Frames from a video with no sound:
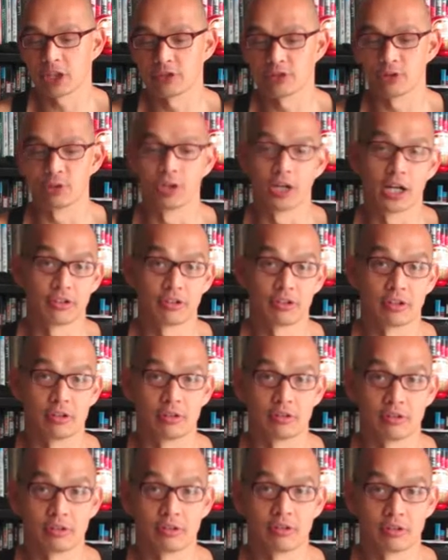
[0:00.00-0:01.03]
so you guys
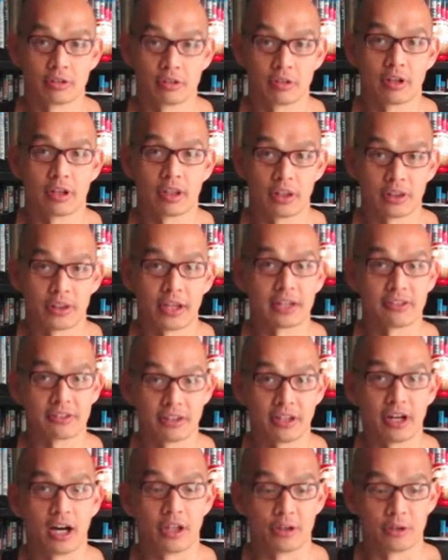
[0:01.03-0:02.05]
should,
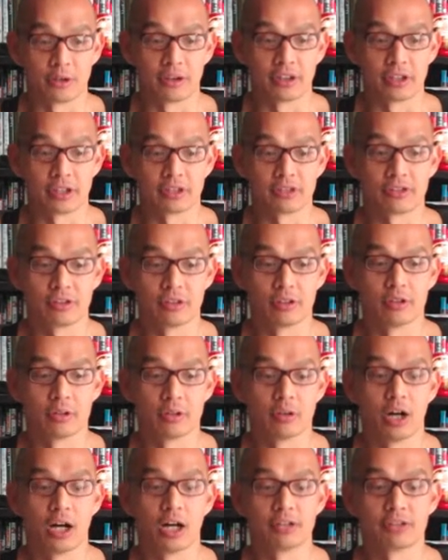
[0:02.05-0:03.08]
that's the other thing.
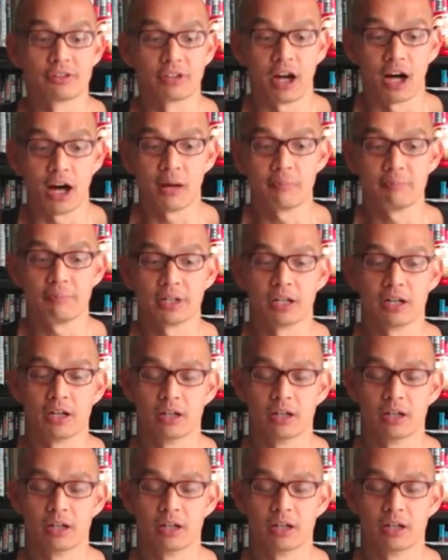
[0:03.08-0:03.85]
So on top